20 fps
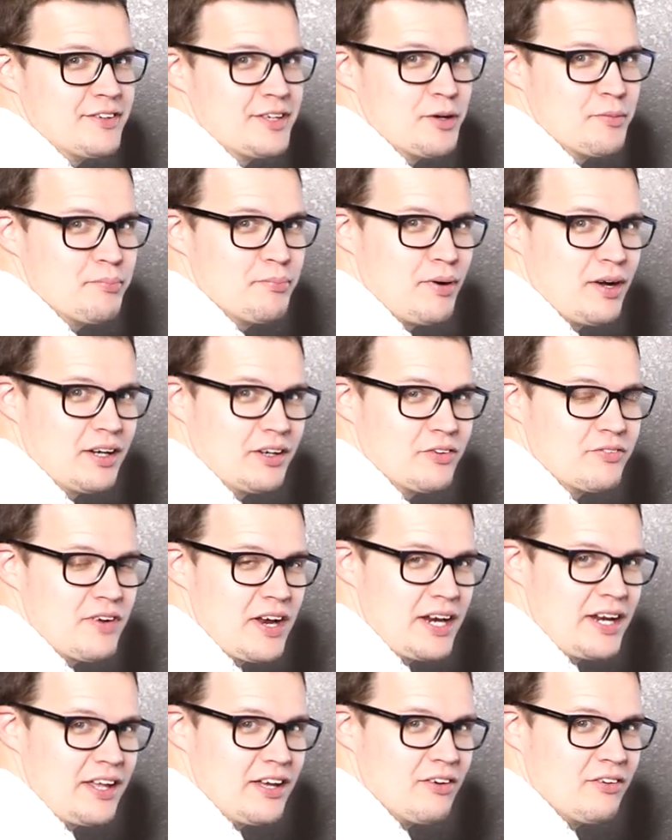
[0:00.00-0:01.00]
for your buck
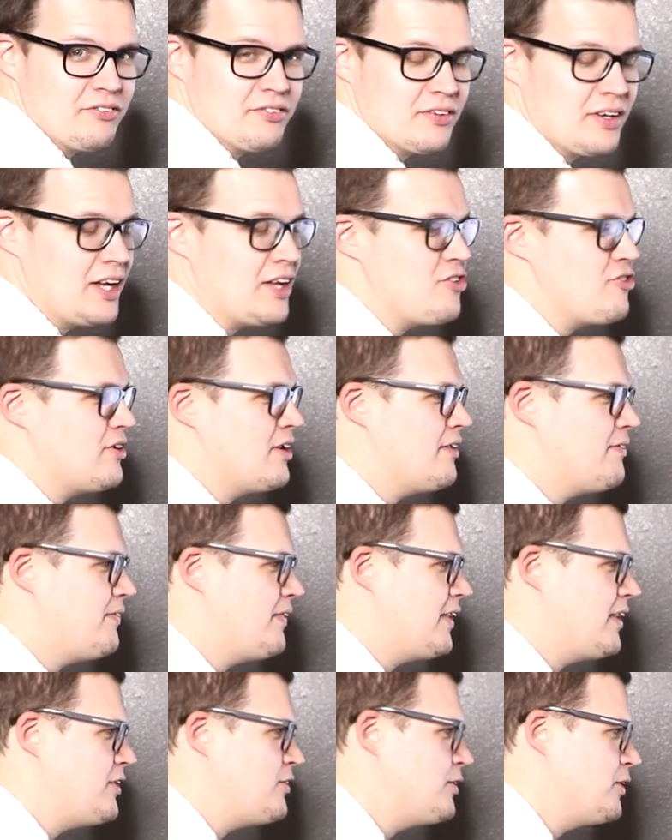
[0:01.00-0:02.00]
radio for HF
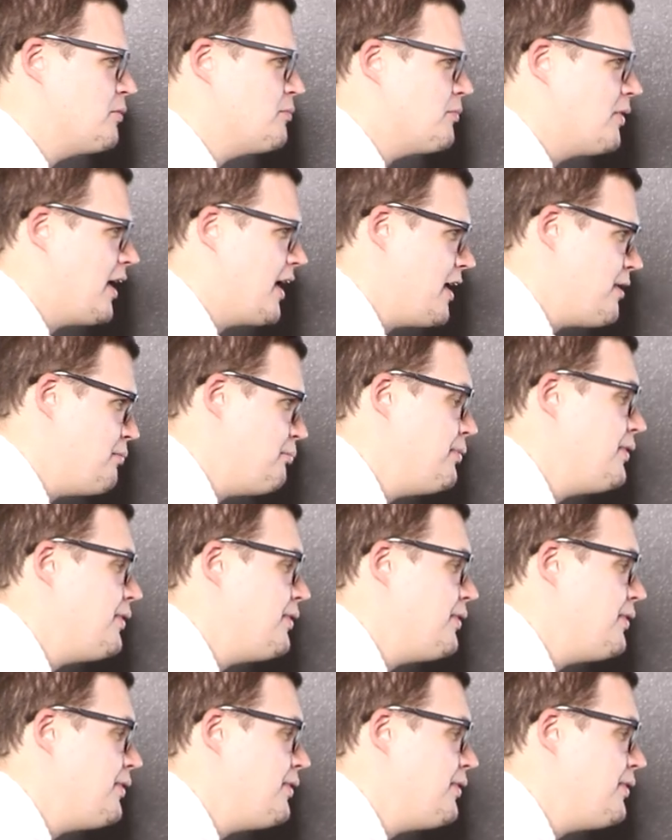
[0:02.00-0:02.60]
that you can buy,